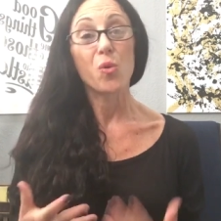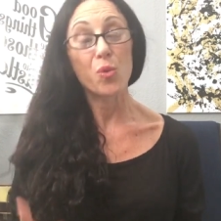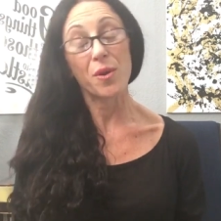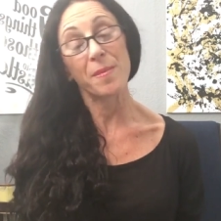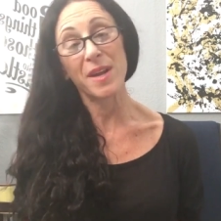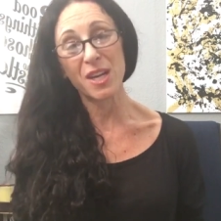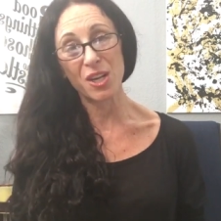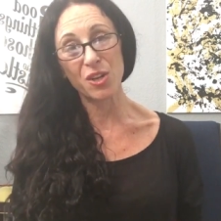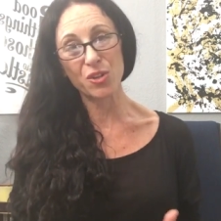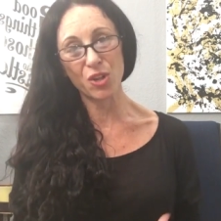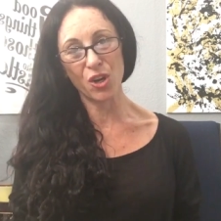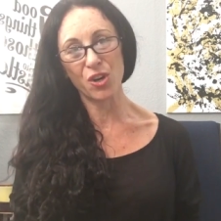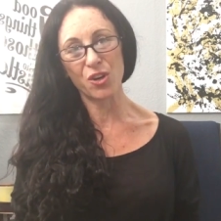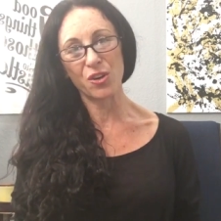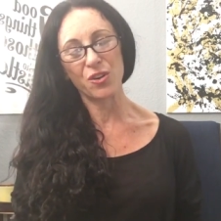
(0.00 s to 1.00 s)
What am I going to
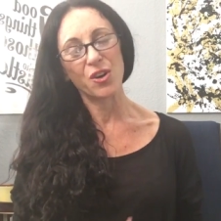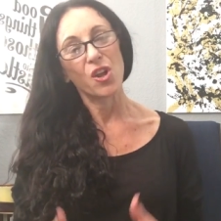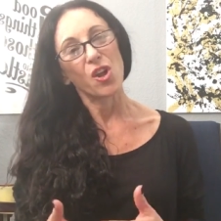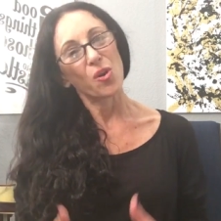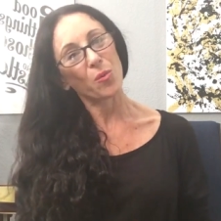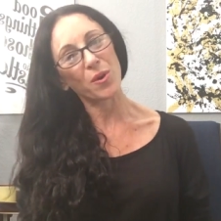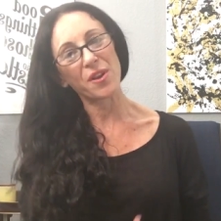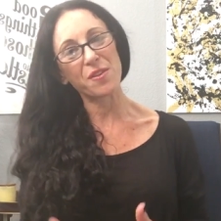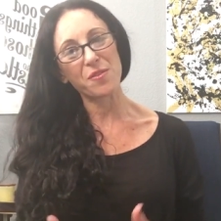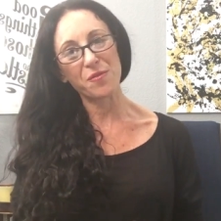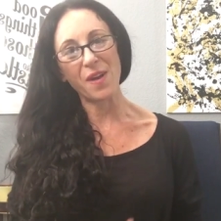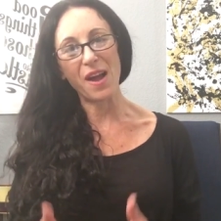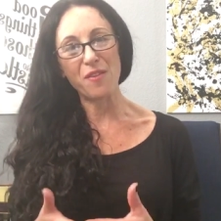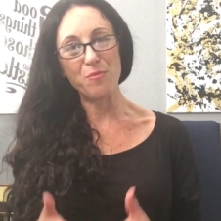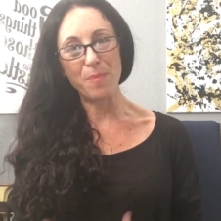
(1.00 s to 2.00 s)
learn? What are the
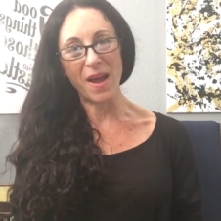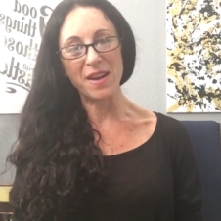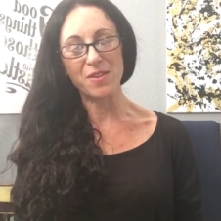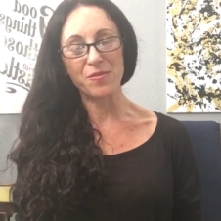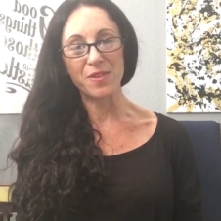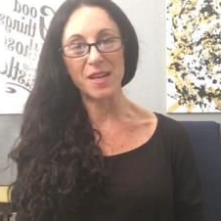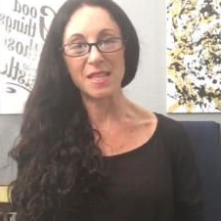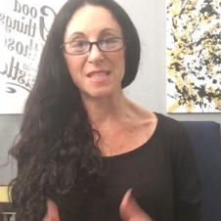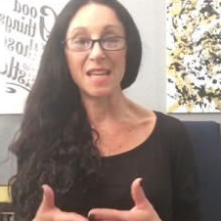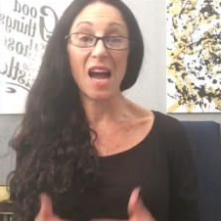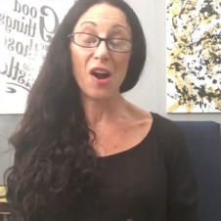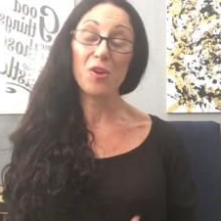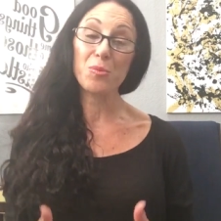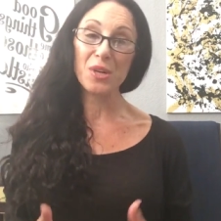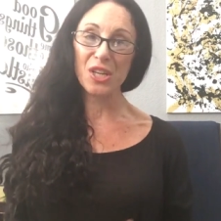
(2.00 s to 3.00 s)
5 benefits?
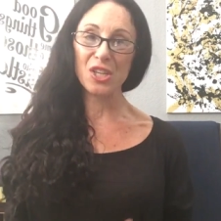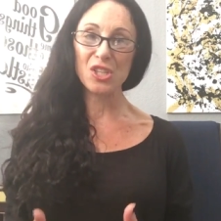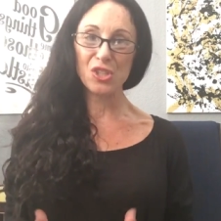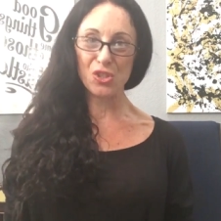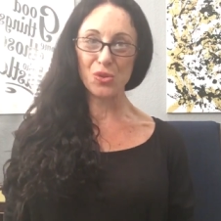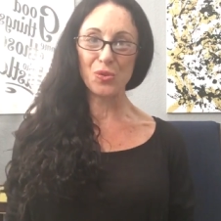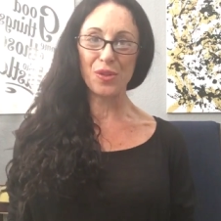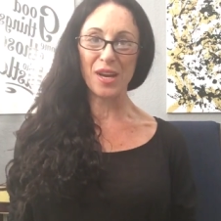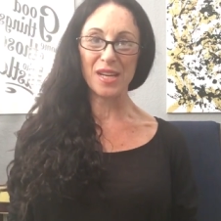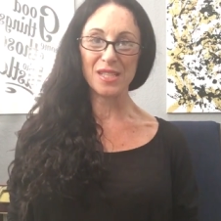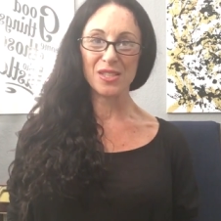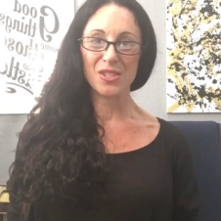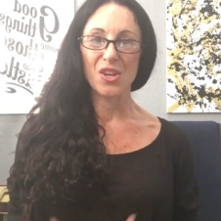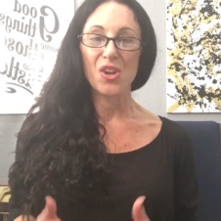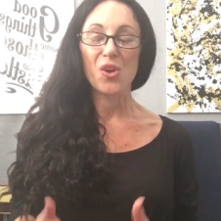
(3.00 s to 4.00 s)
How are we going to do
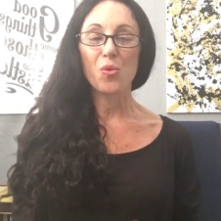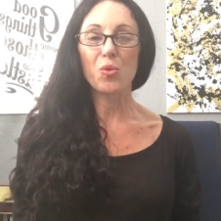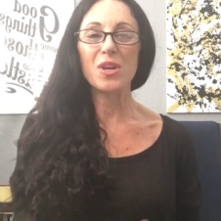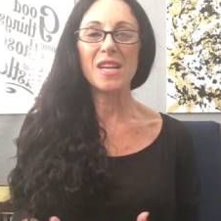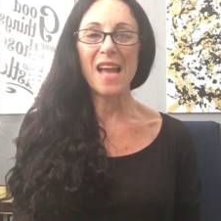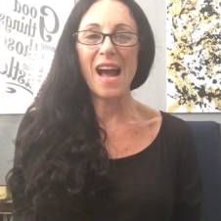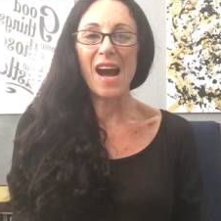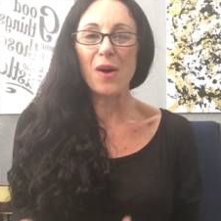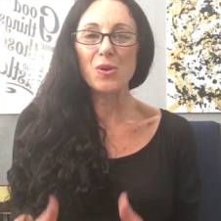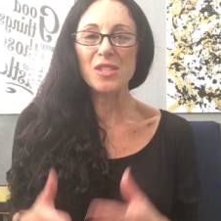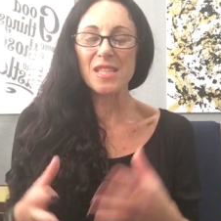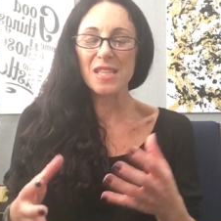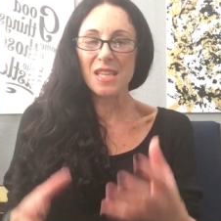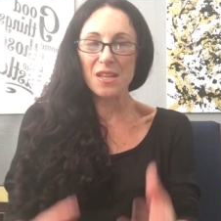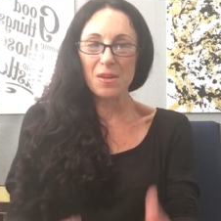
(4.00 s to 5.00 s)
this? How is
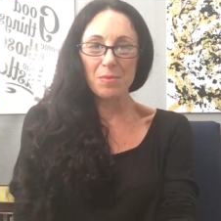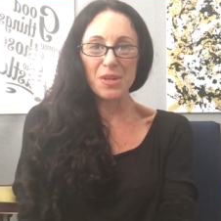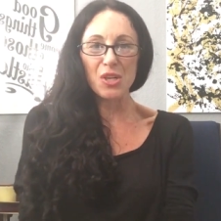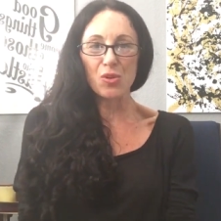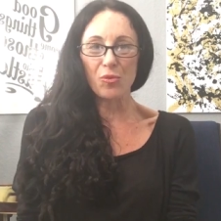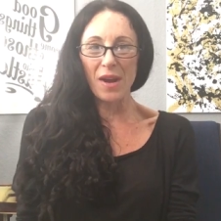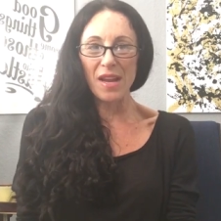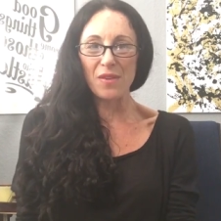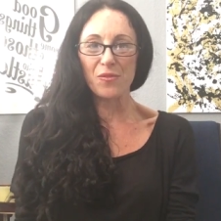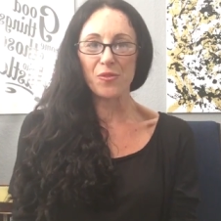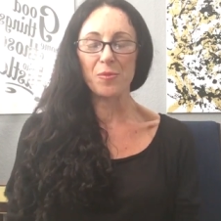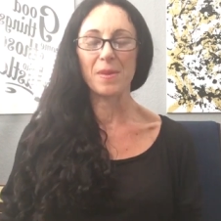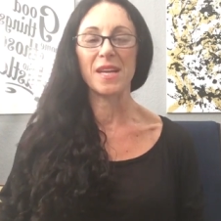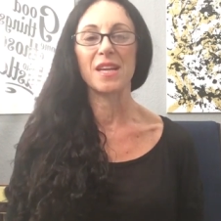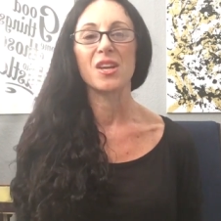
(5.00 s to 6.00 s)
it going to be great for
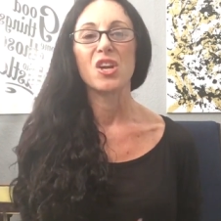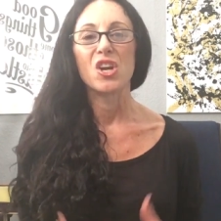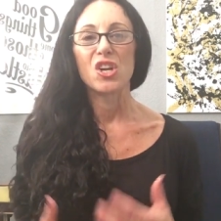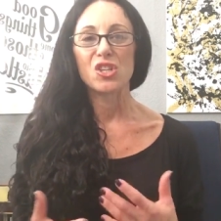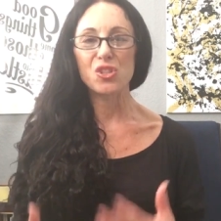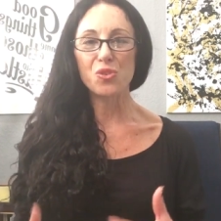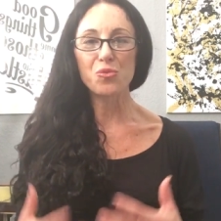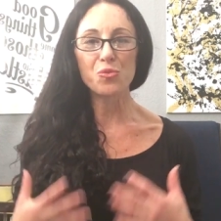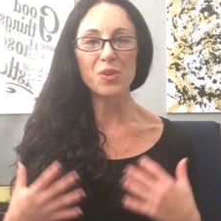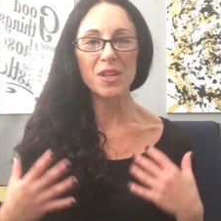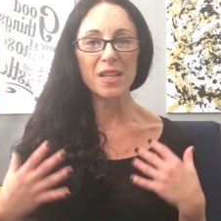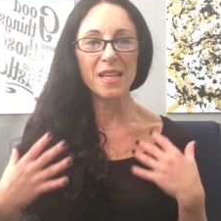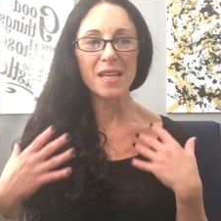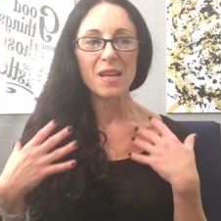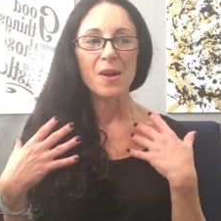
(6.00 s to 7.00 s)
me? So
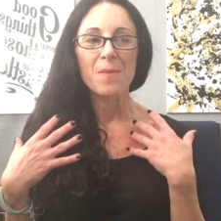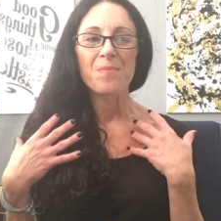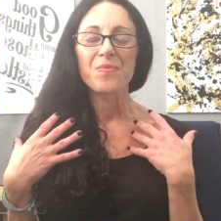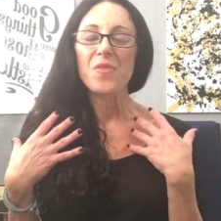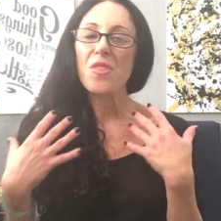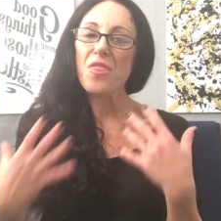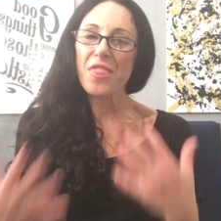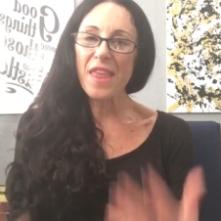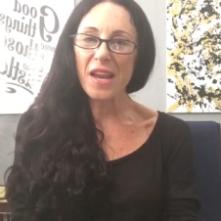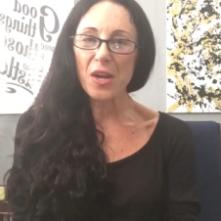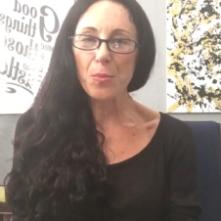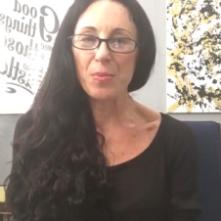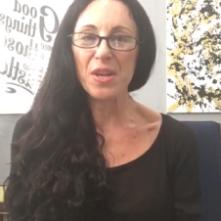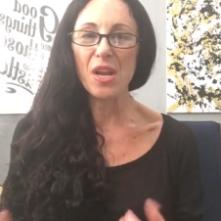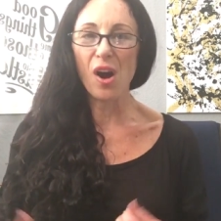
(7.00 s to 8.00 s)
really think
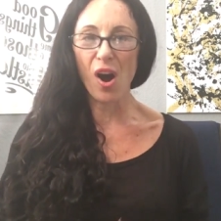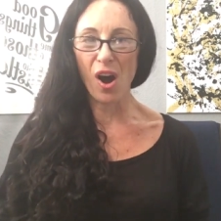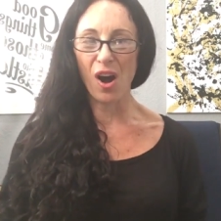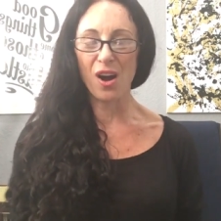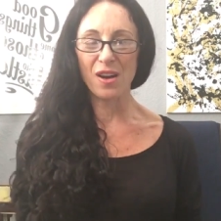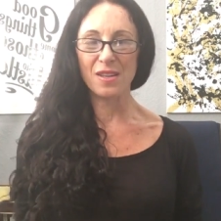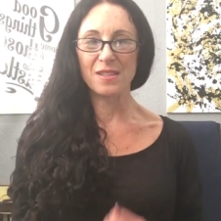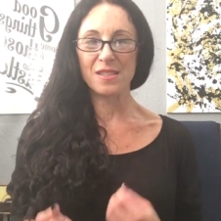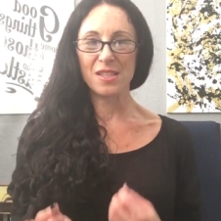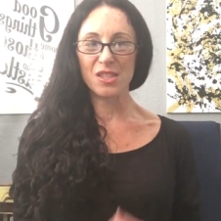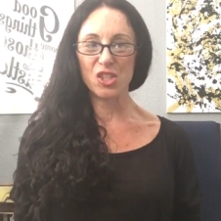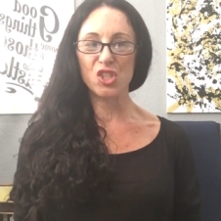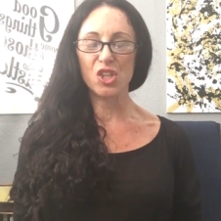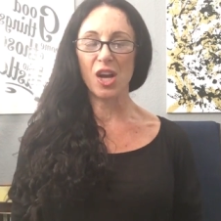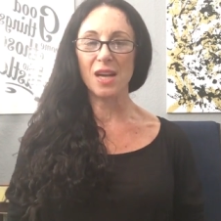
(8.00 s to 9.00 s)
beyond
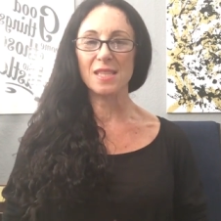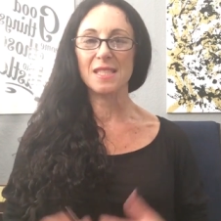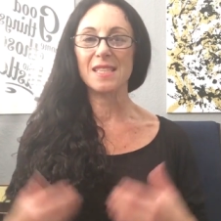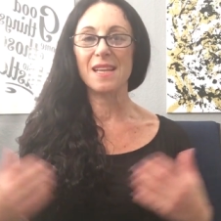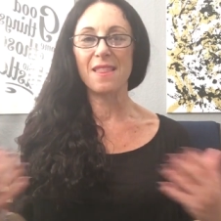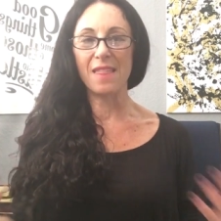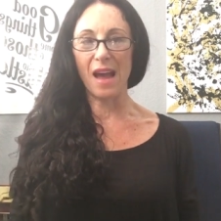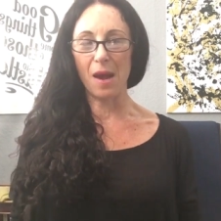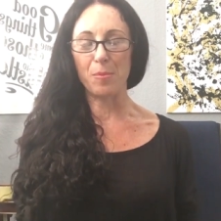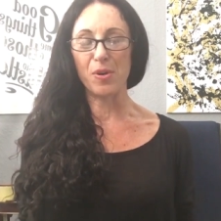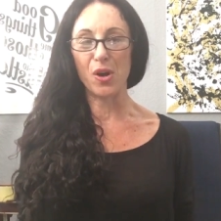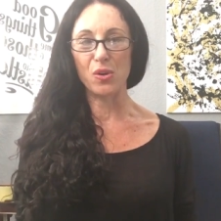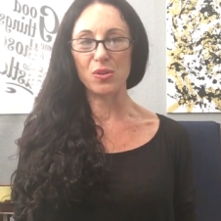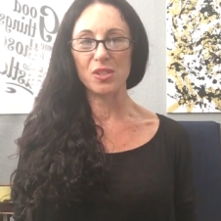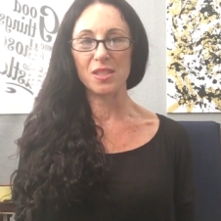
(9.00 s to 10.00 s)
just that
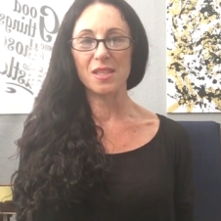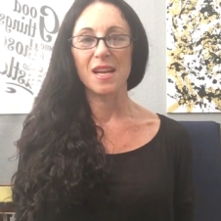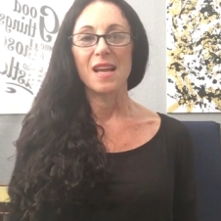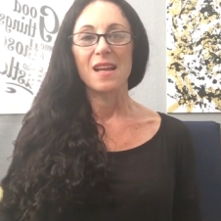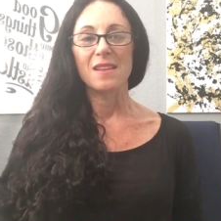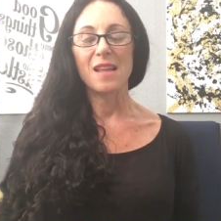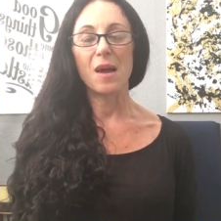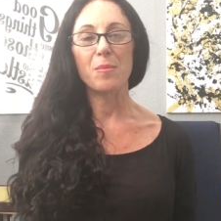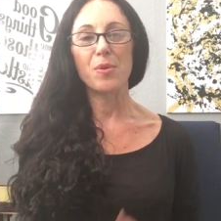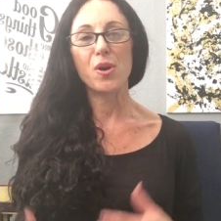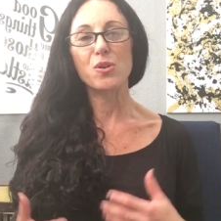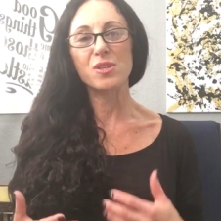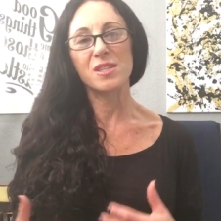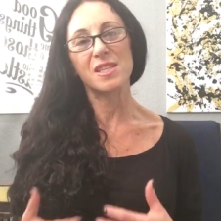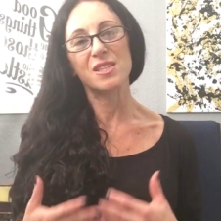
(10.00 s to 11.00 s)
post. That
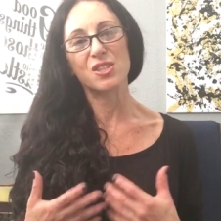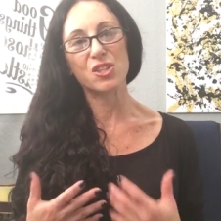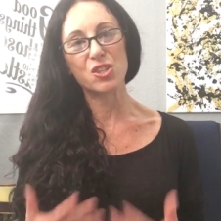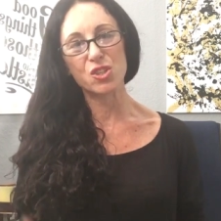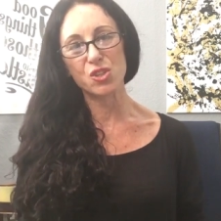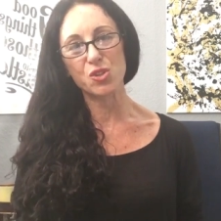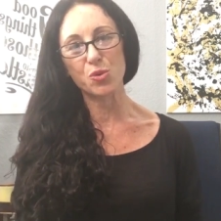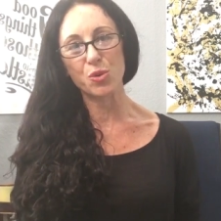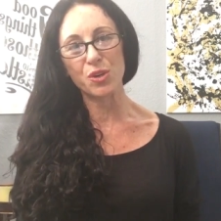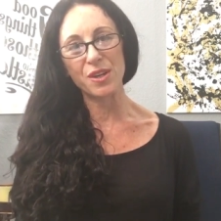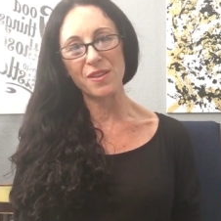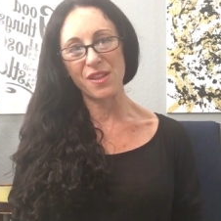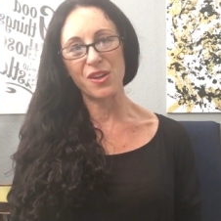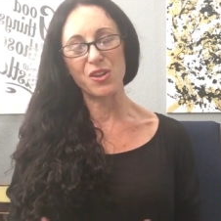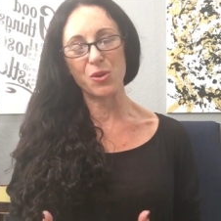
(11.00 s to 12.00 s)
post is a story
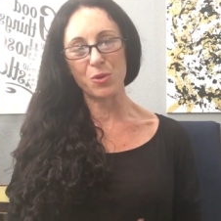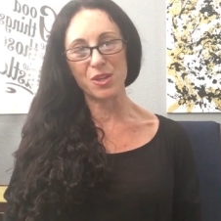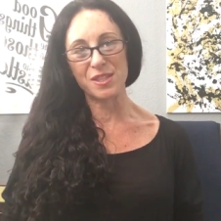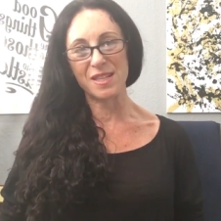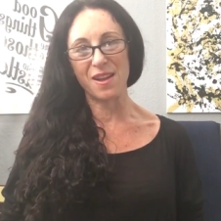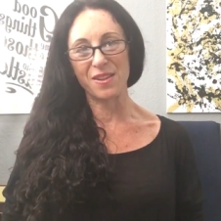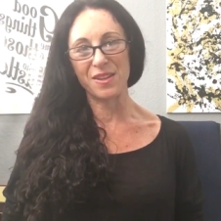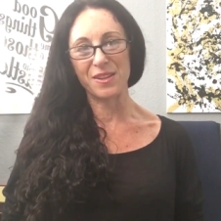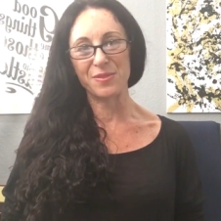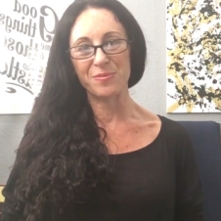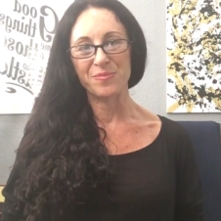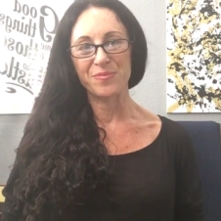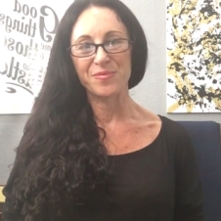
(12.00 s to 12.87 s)
that you are telling.